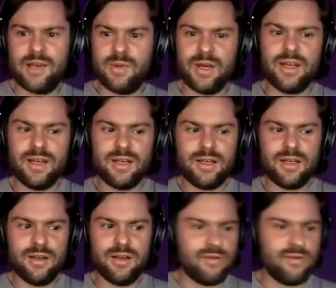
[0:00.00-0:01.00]
but
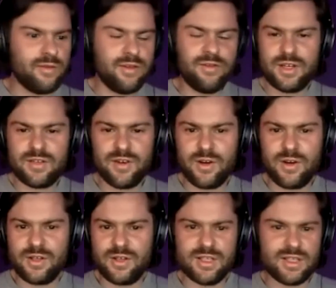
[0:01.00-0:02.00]
you know, from the first
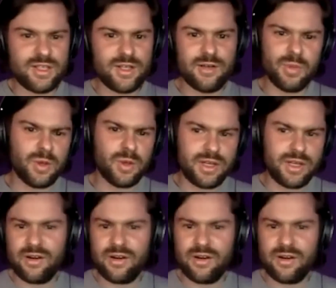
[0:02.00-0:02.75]
photos that showed a bullet